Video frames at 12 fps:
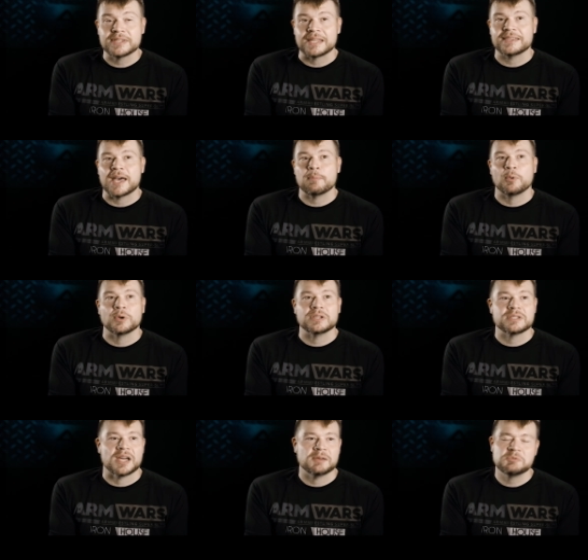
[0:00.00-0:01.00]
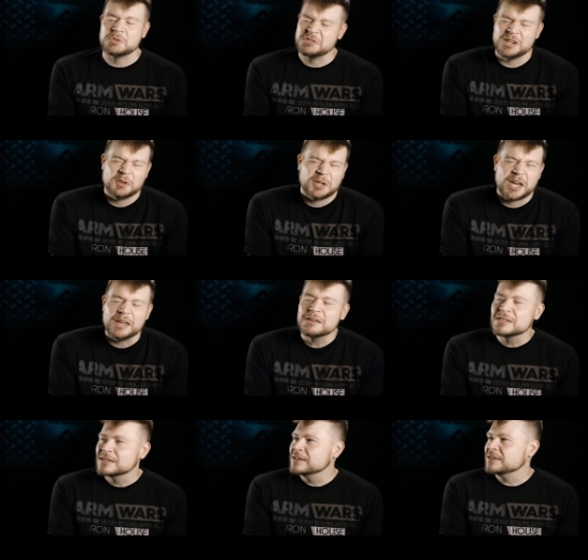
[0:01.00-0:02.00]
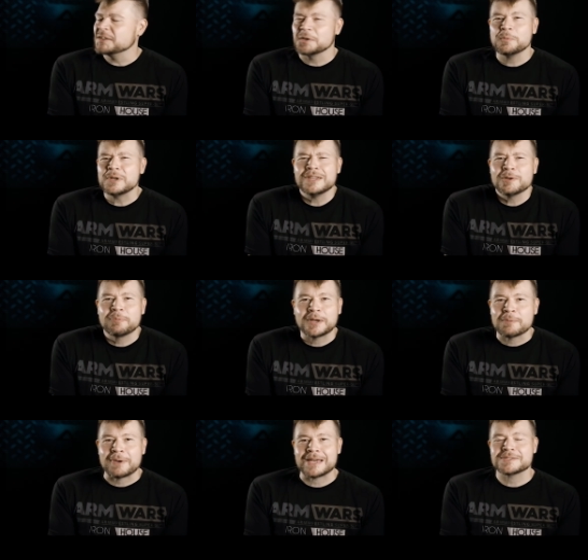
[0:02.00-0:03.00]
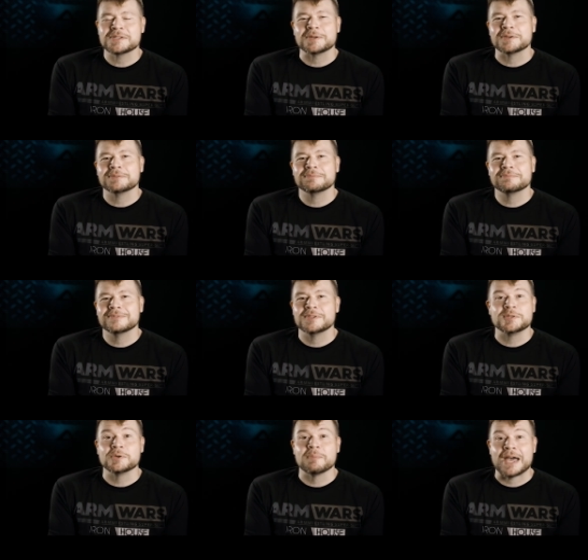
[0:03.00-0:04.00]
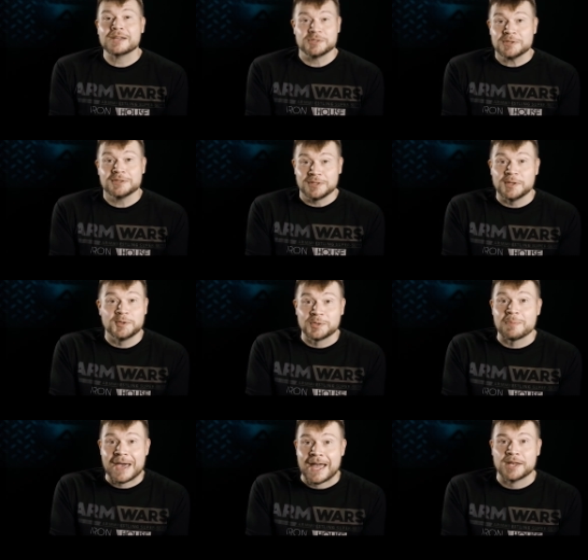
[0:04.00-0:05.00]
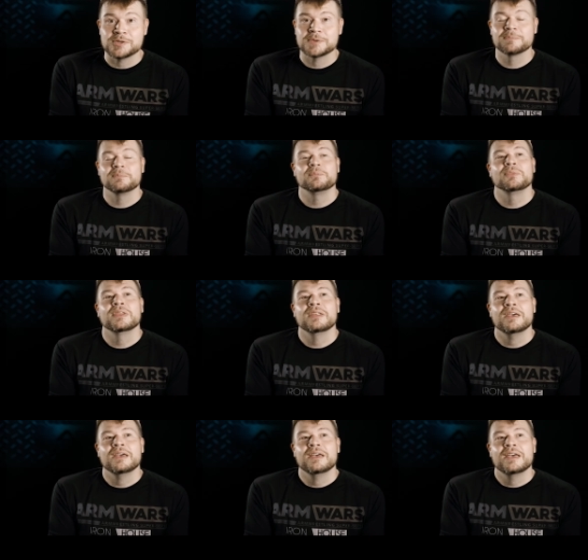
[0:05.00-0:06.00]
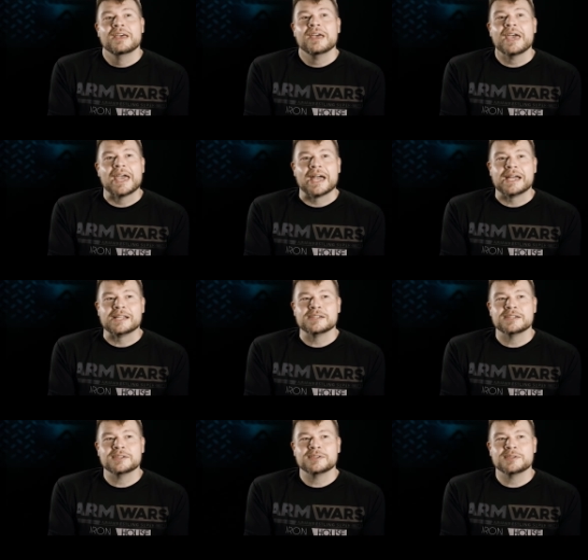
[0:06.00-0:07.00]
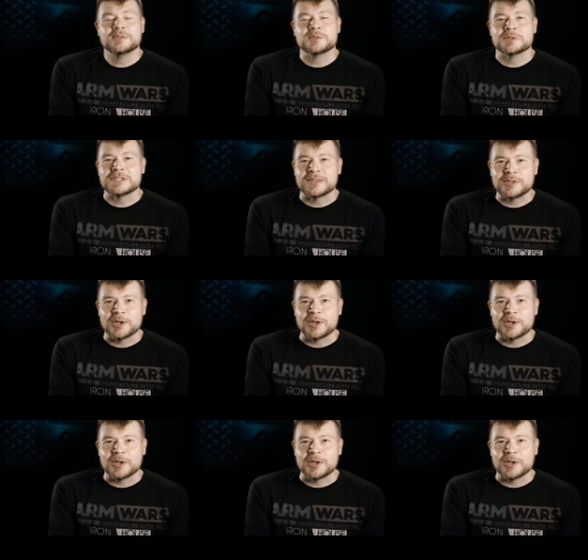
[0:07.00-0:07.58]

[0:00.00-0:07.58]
at that point in time, so I said, okay, when Neil Pickup asked you to do a match, you do the match. And so it's at the